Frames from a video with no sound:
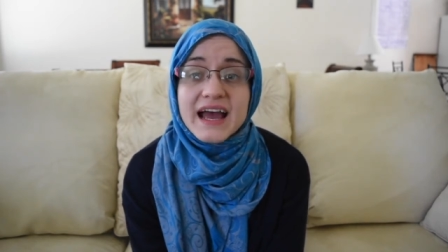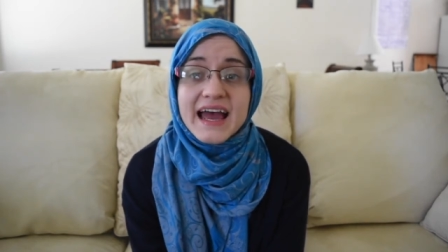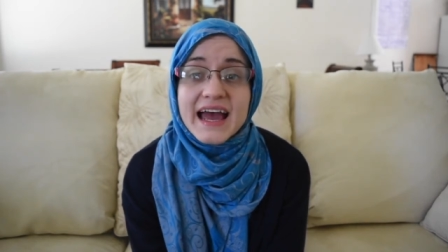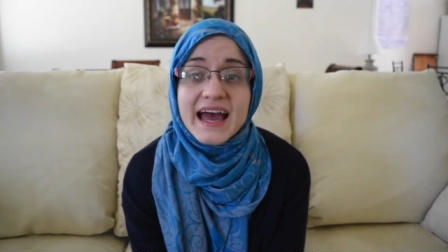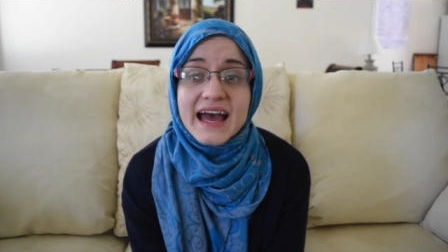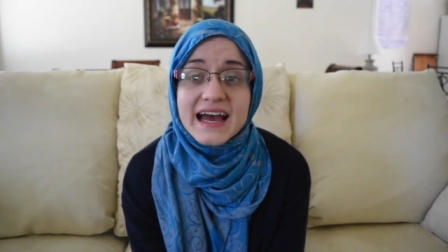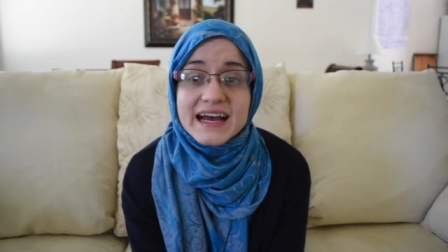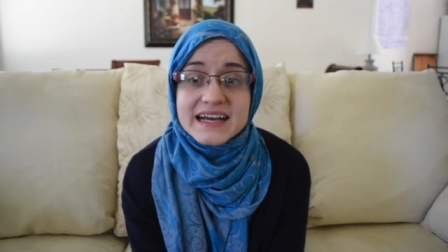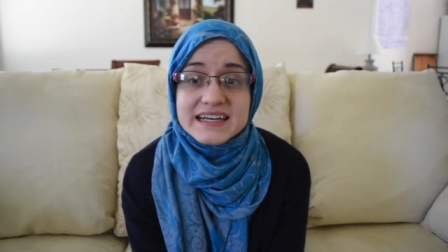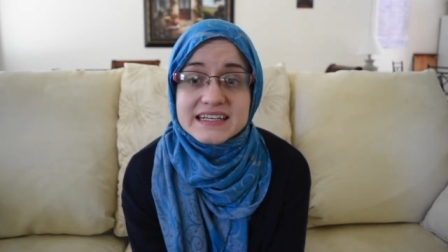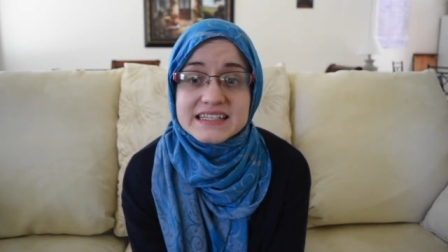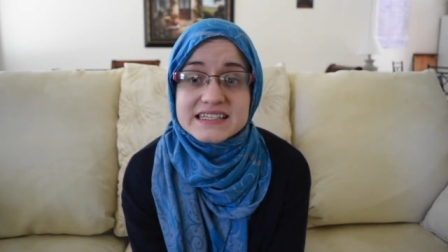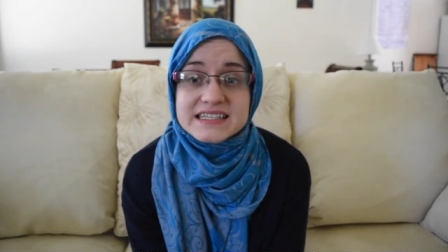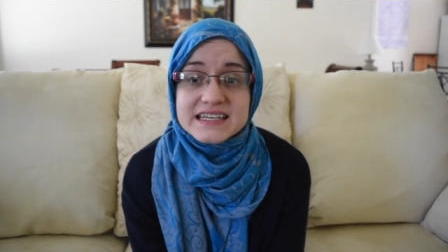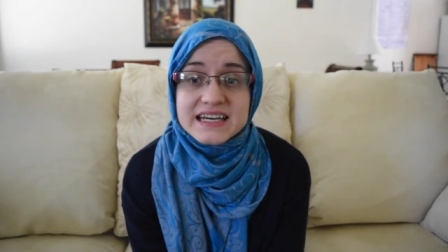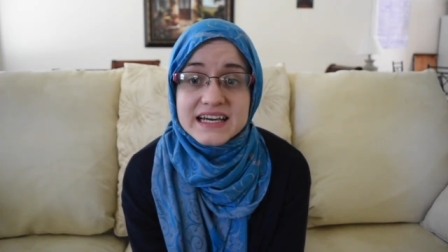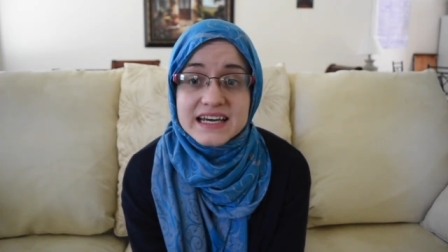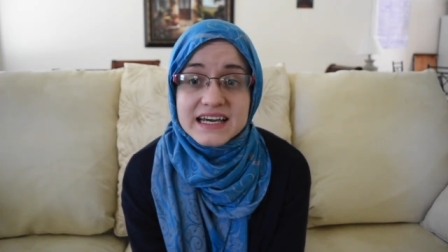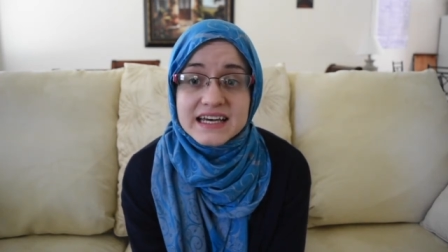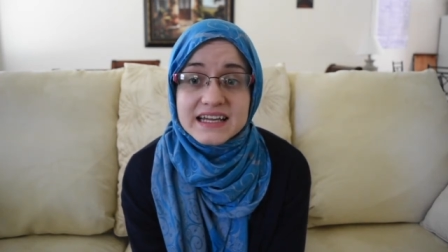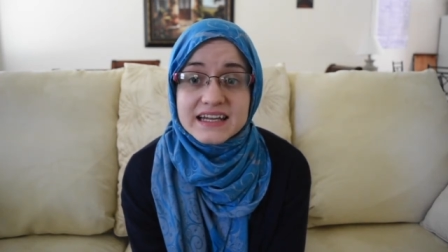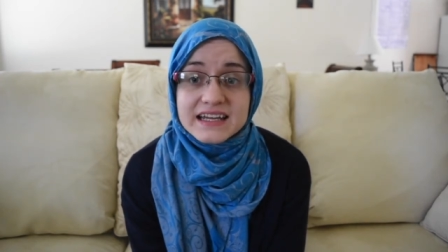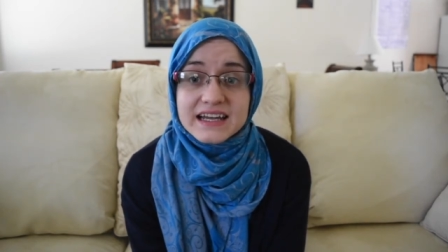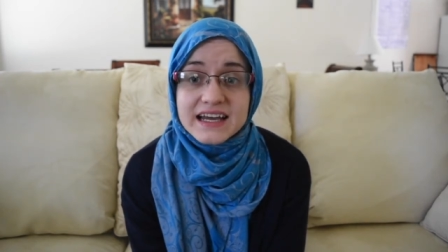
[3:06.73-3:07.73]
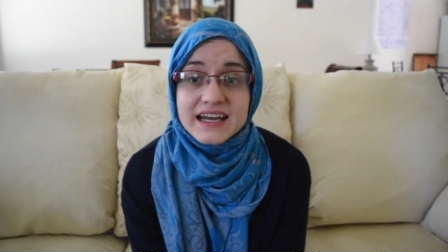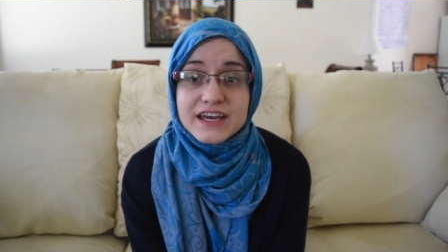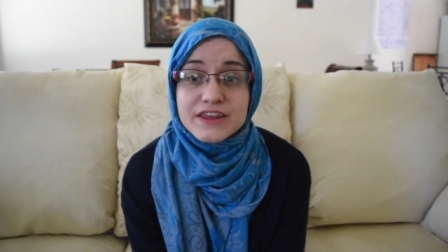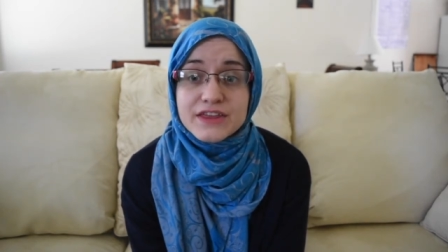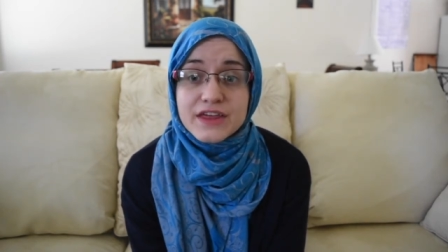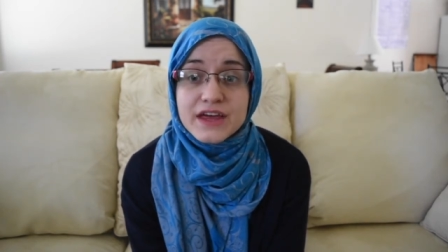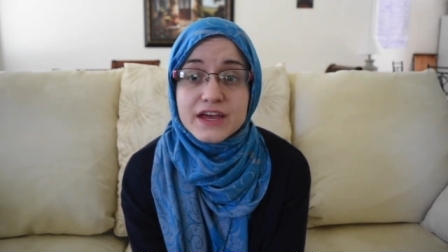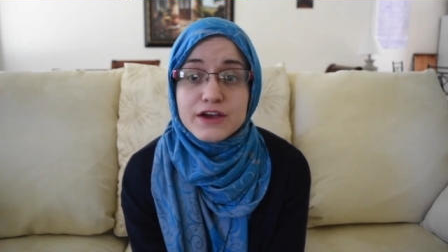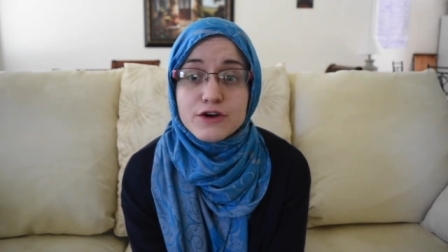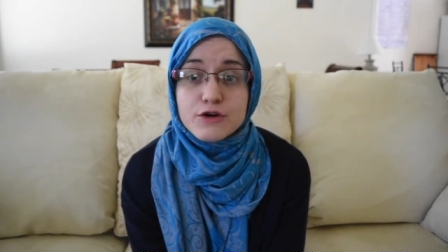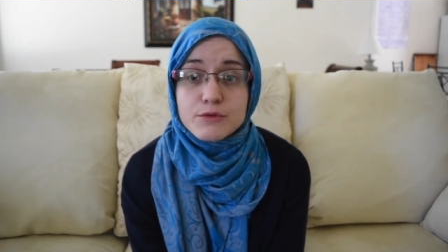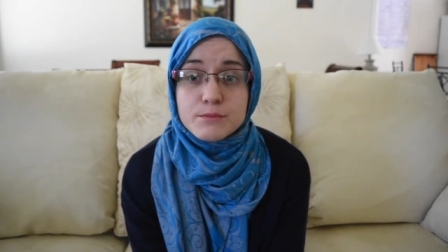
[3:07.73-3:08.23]
act like
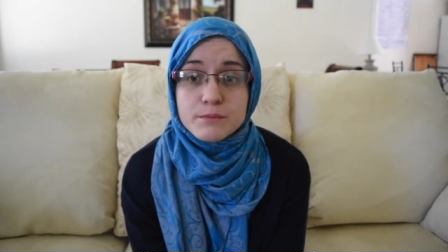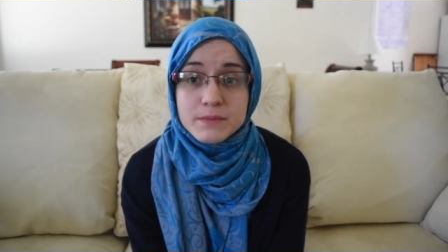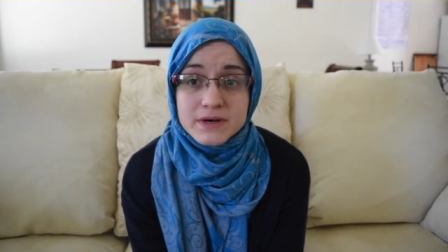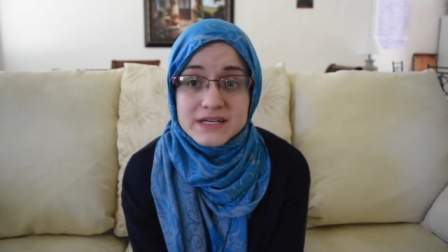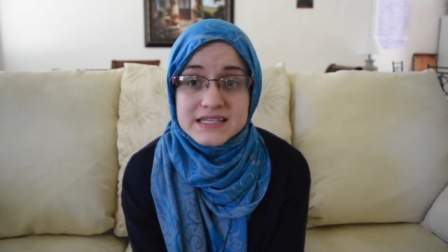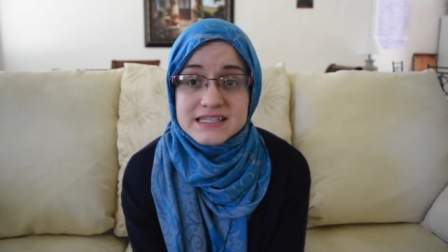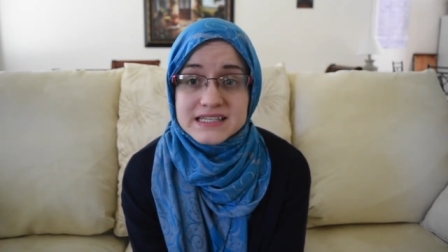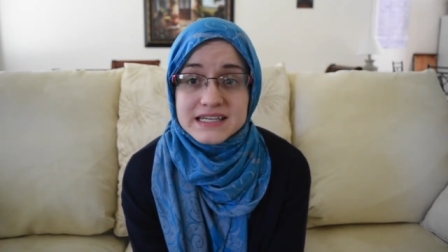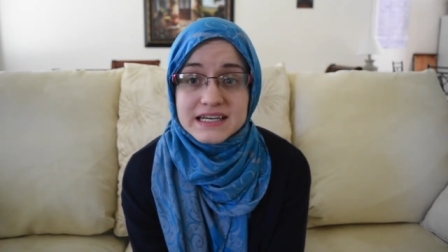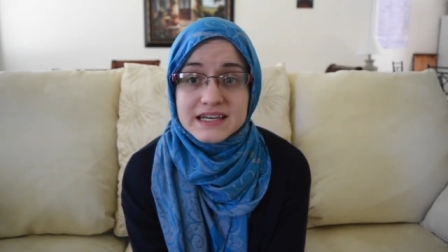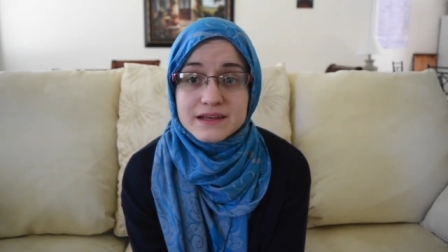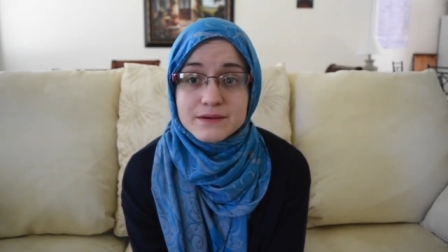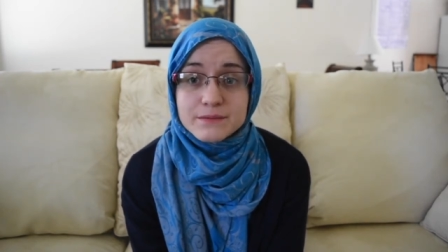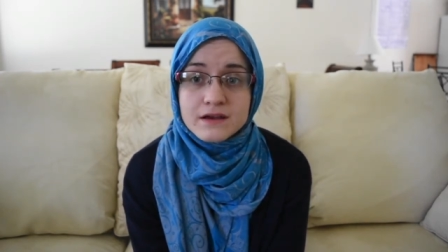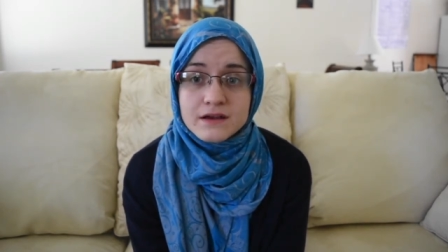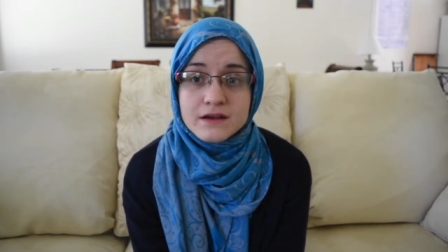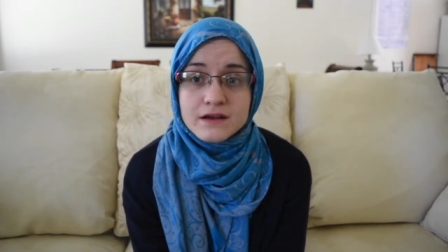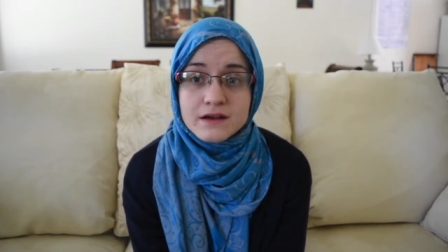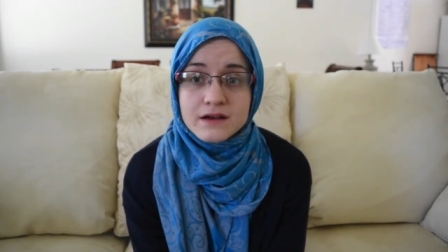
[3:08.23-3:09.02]
they are Muslim.